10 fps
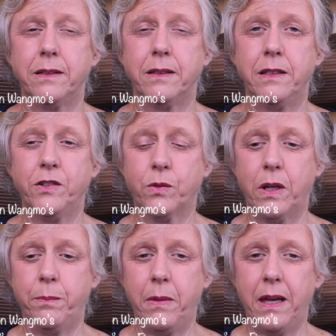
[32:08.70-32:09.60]
these
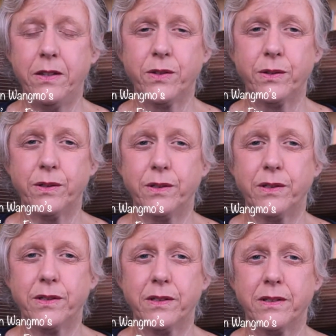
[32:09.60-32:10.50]
great
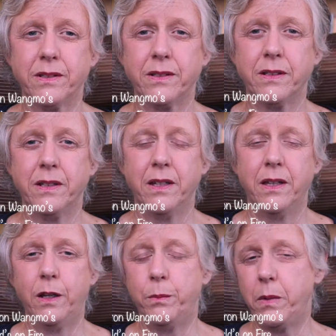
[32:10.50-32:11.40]
masters,
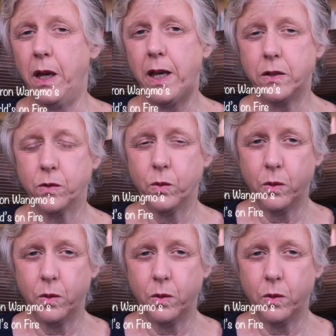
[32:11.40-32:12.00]
their mind is,